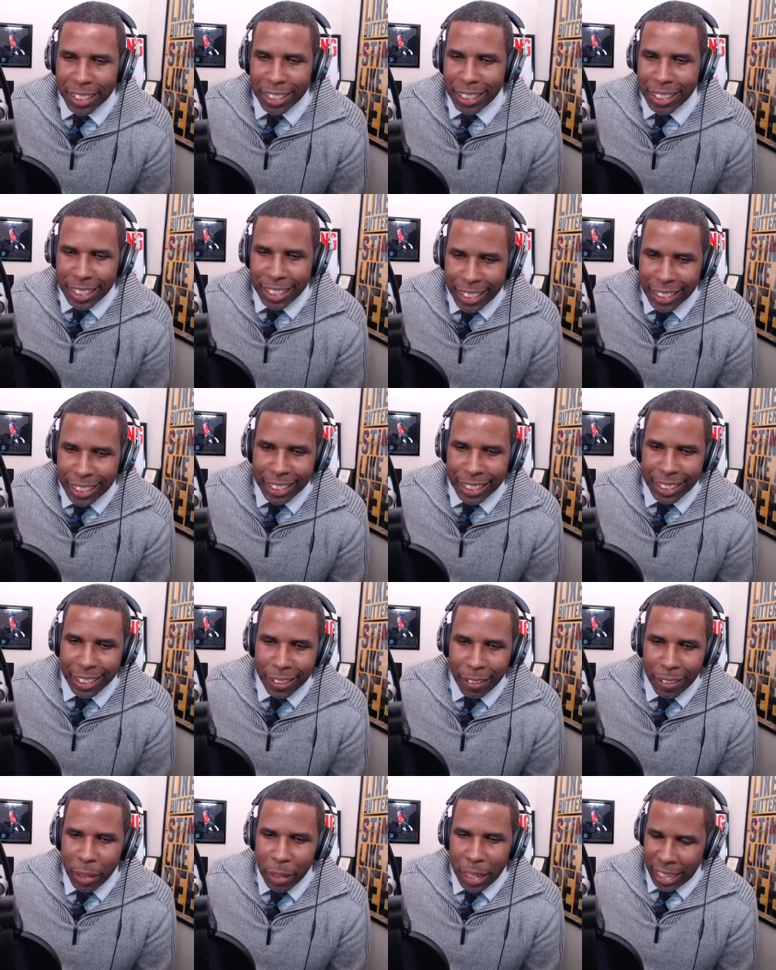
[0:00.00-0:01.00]
the
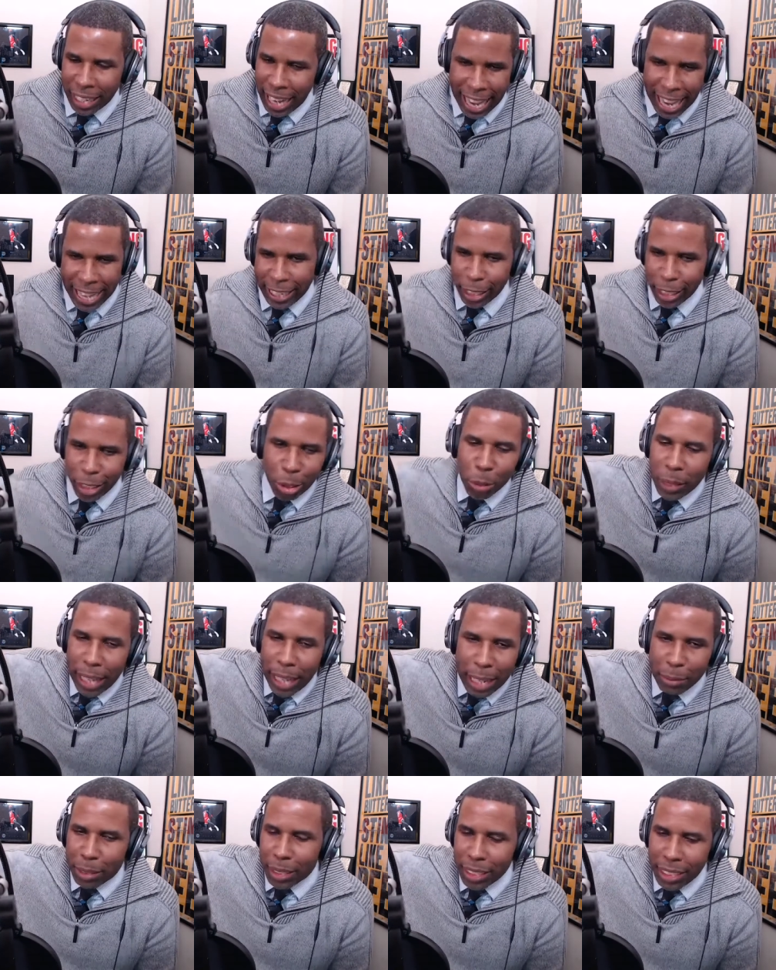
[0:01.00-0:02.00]
season, in an
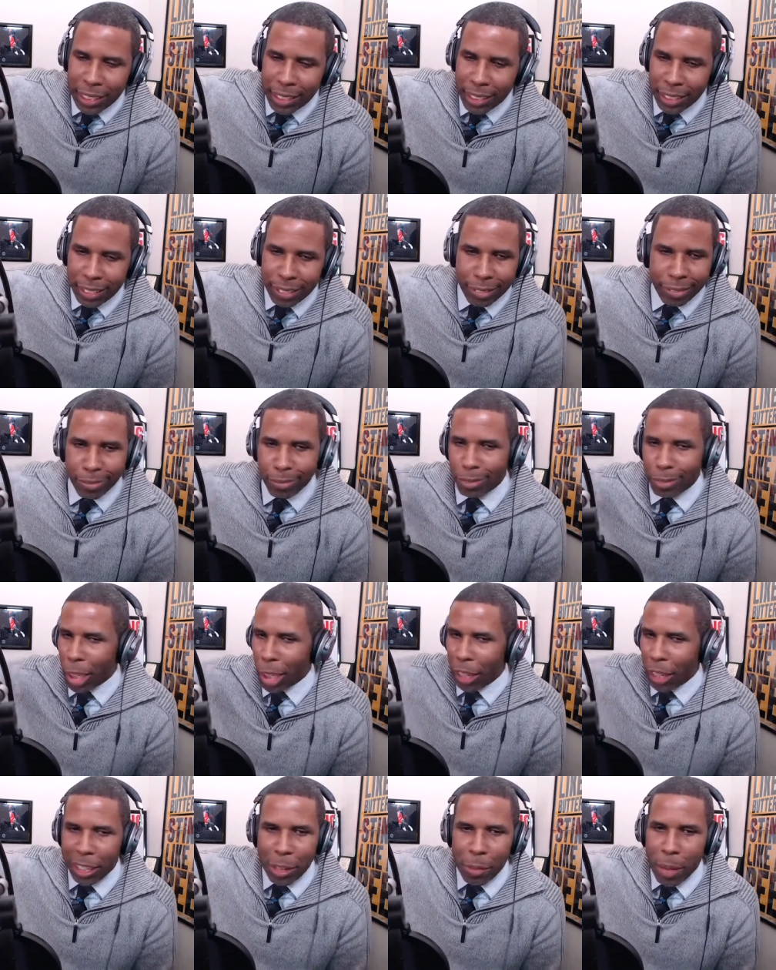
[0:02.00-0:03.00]
82-game season,
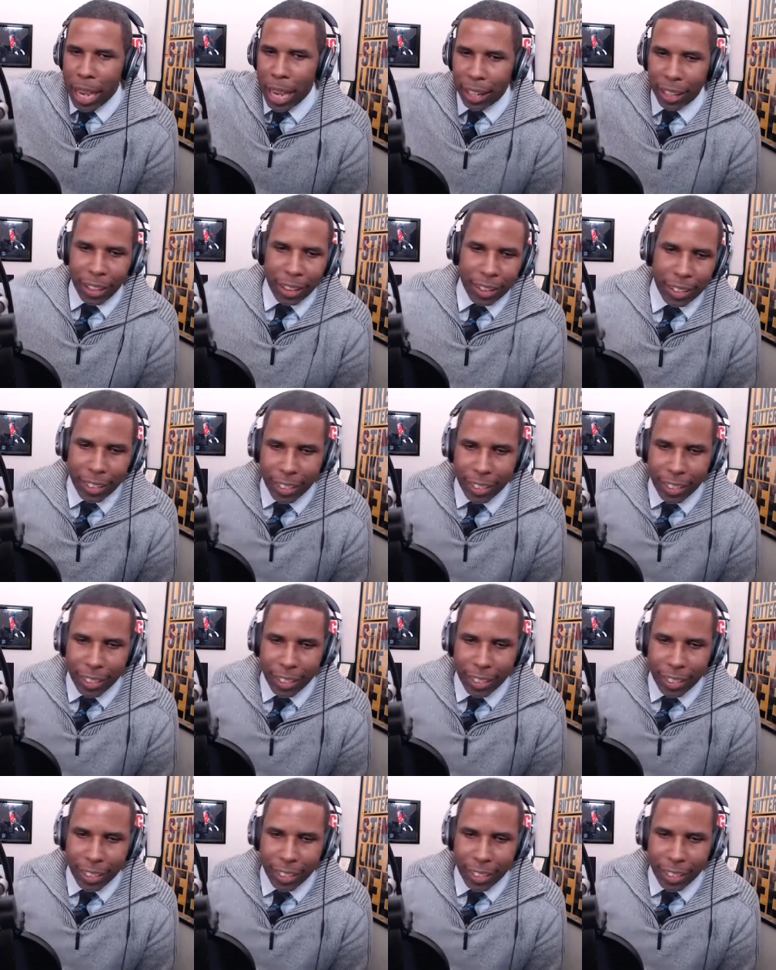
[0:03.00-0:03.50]
don't even matter.